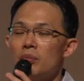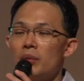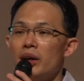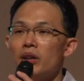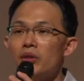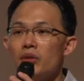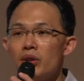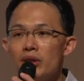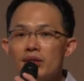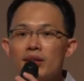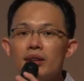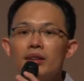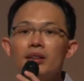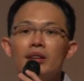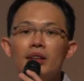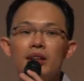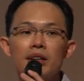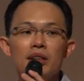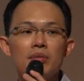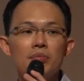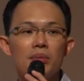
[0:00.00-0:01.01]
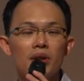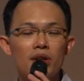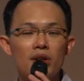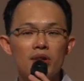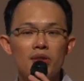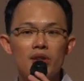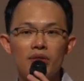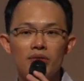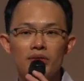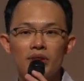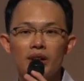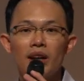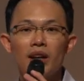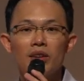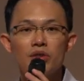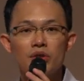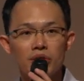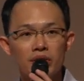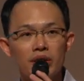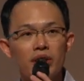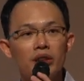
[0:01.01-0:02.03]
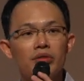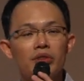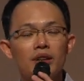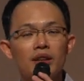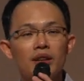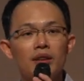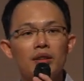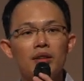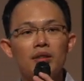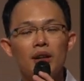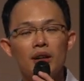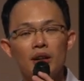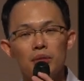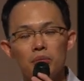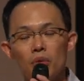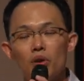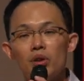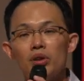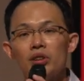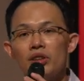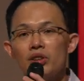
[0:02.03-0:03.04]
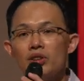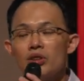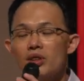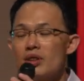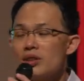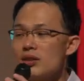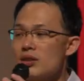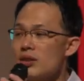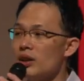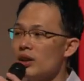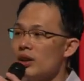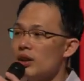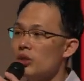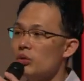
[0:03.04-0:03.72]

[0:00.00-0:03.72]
But in recent years, because of the luxury of more teachers,